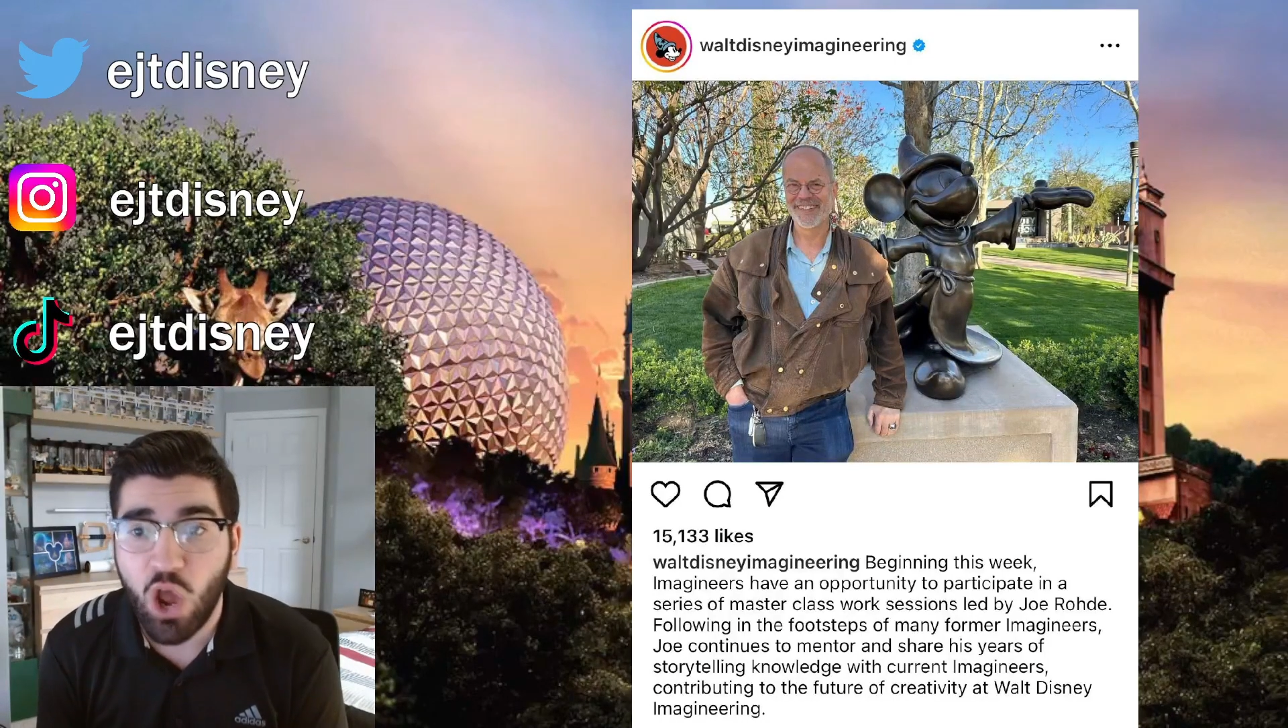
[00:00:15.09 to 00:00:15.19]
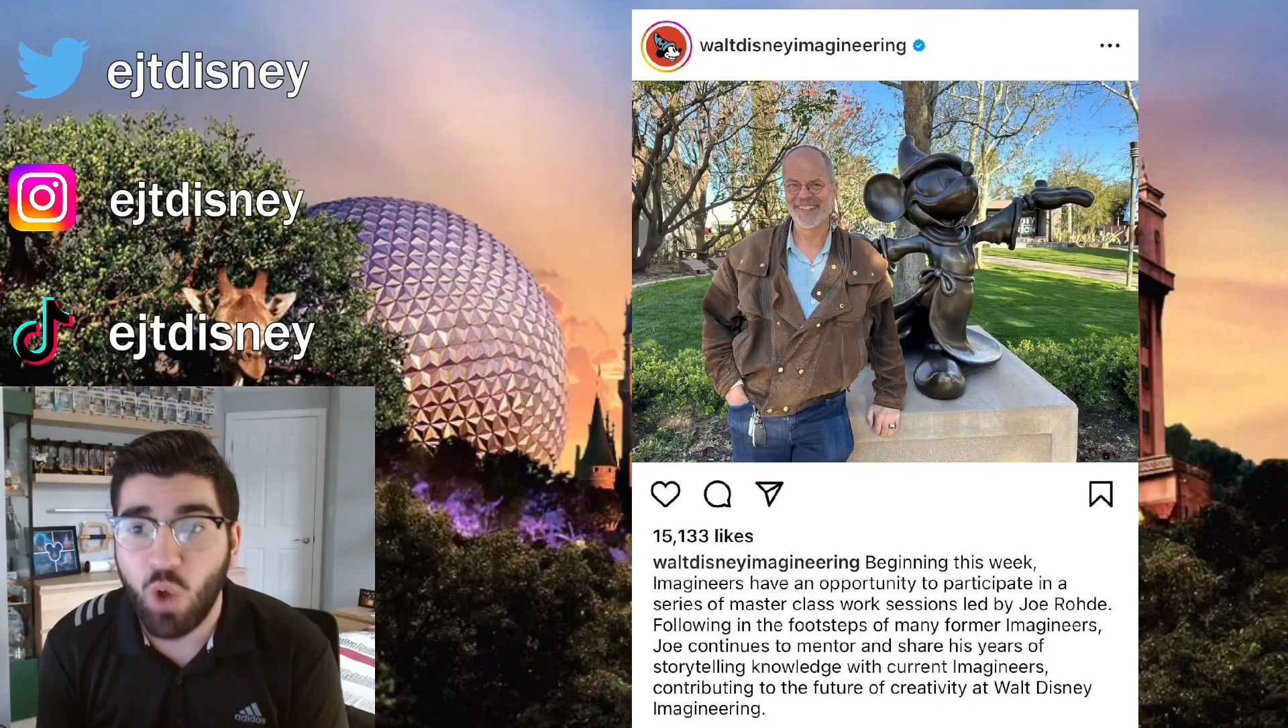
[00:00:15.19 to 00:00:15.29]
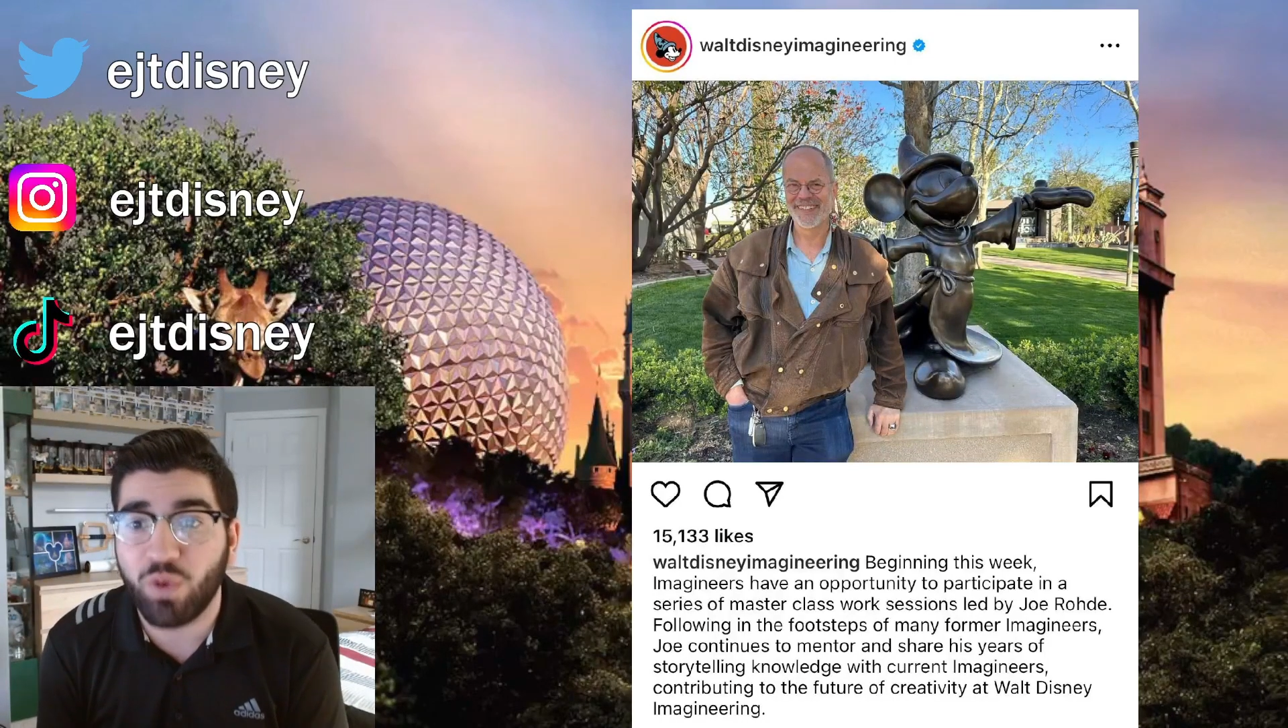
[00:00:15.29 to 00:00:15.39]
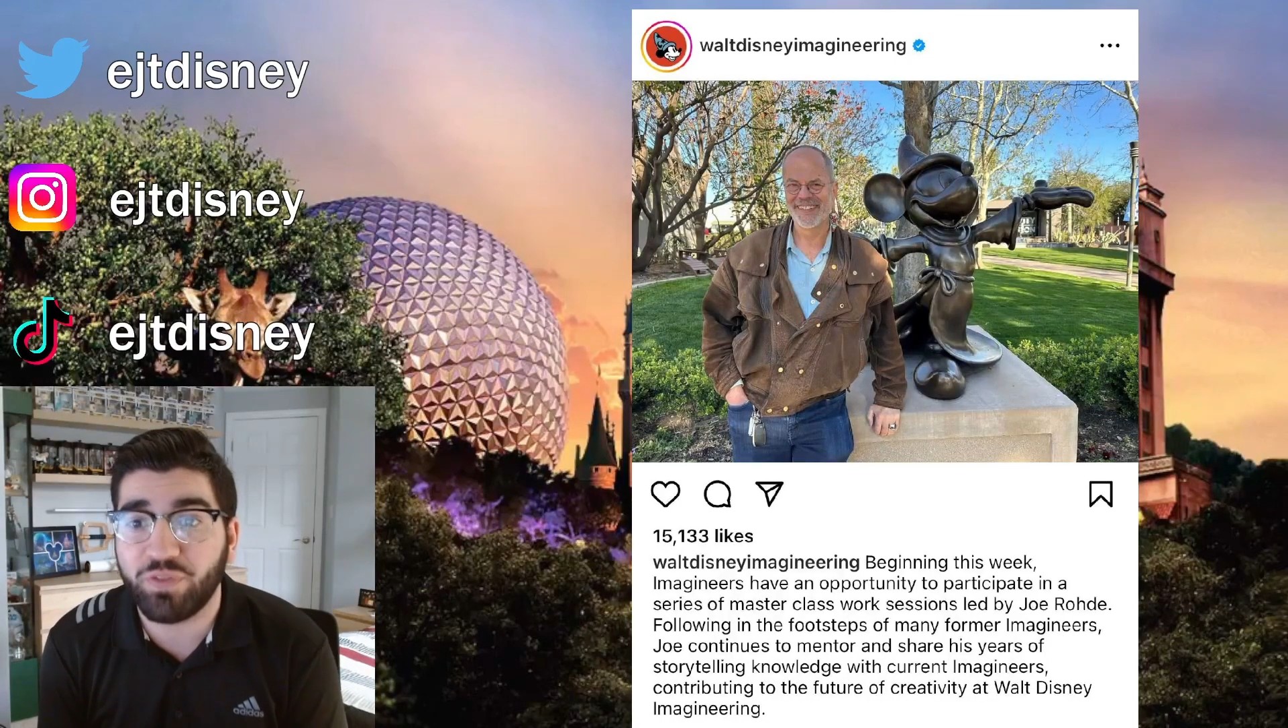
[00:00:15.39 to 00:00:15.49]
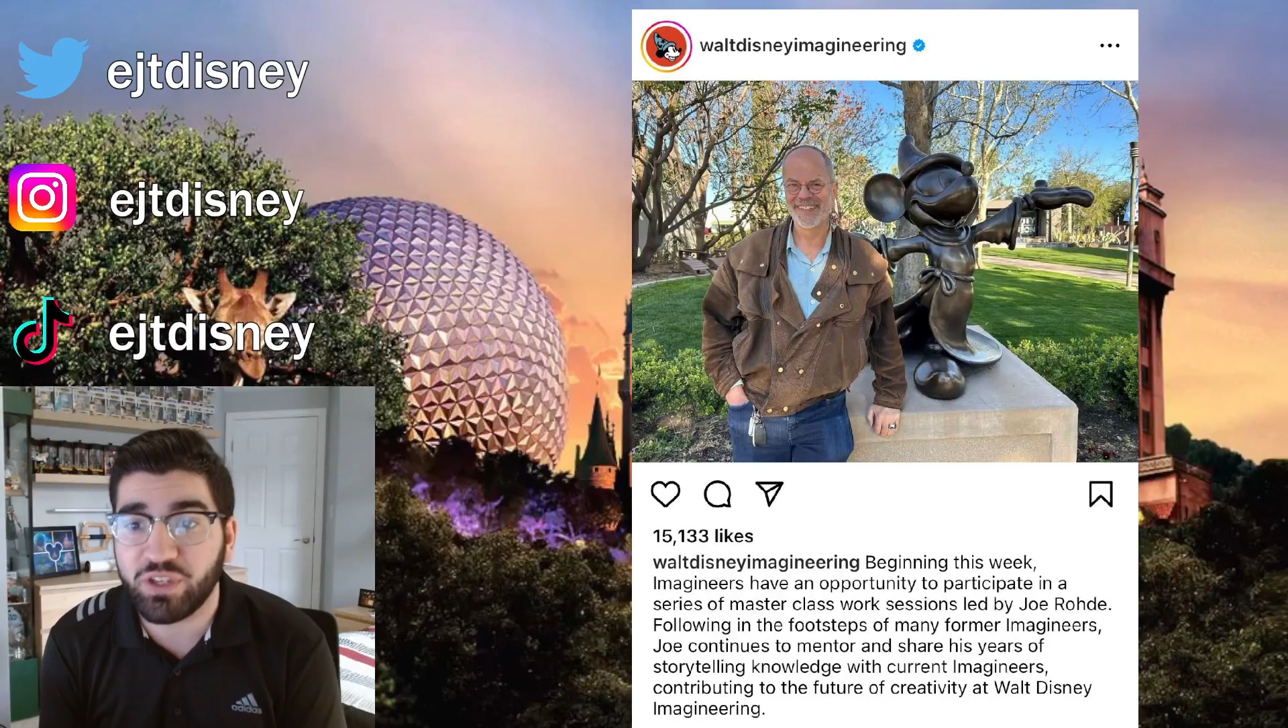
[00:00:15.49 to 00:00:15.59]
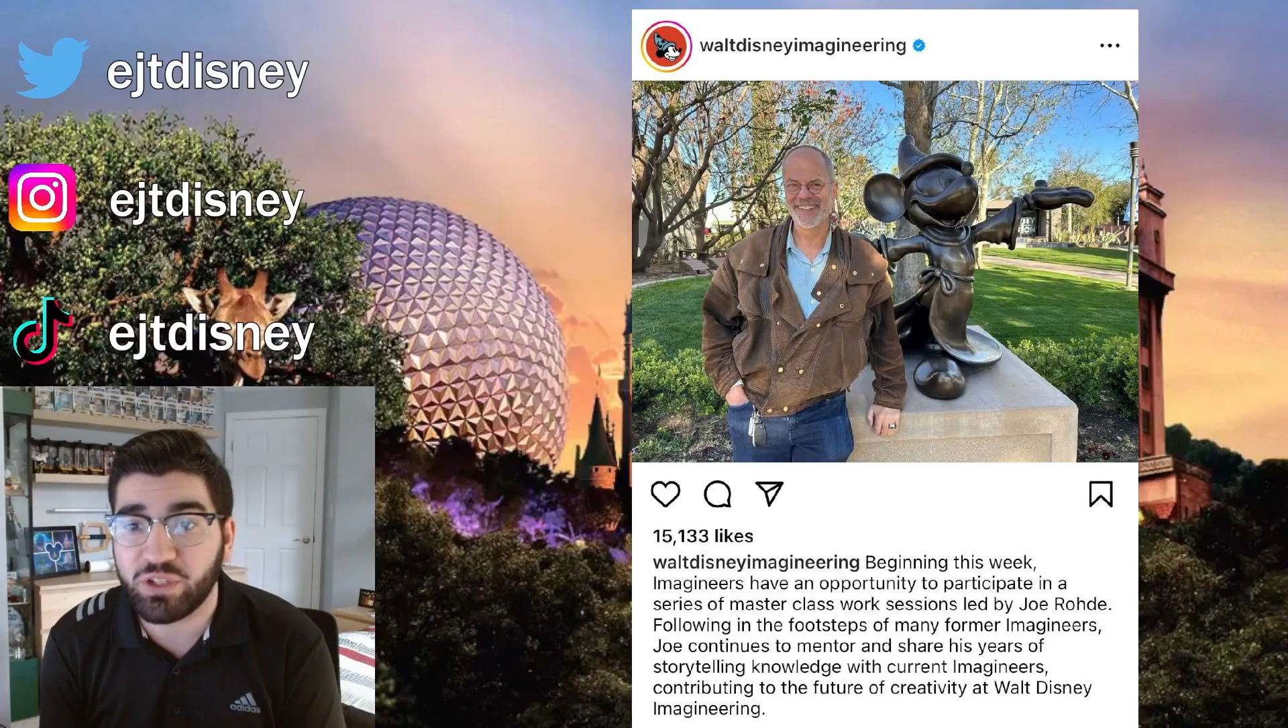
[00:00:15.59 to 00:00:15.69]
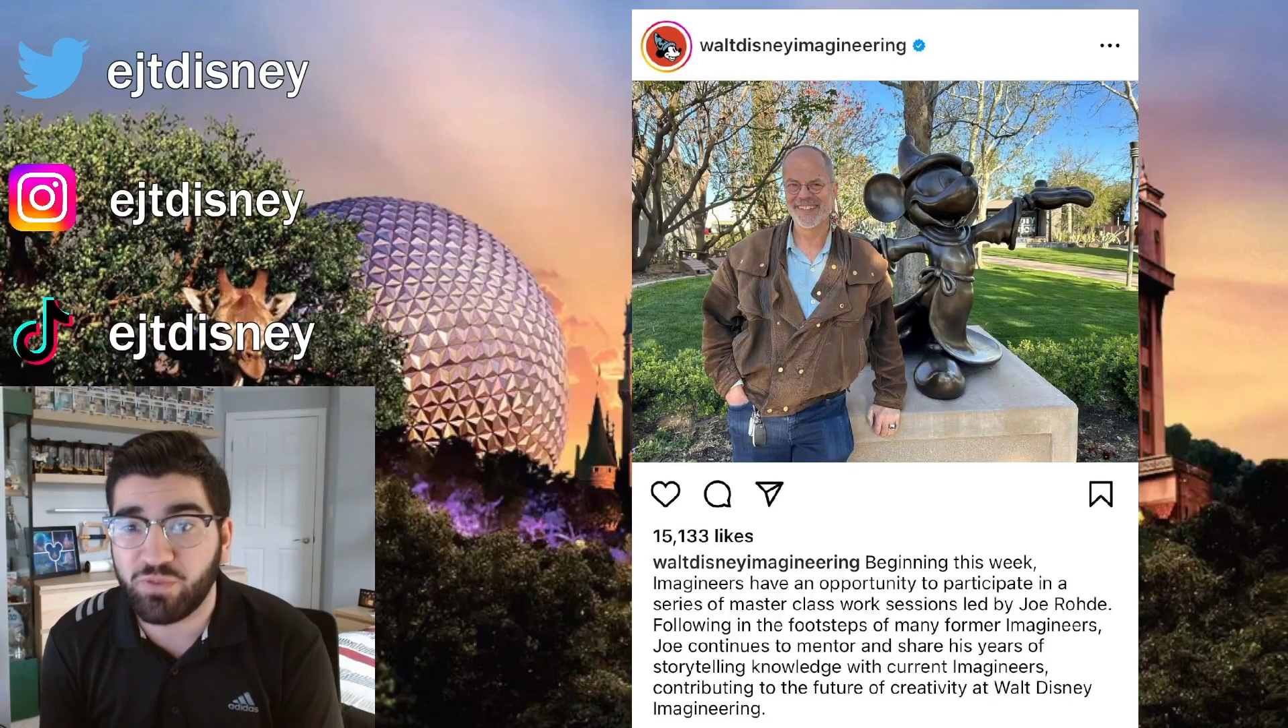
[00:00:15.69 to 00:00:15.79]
with this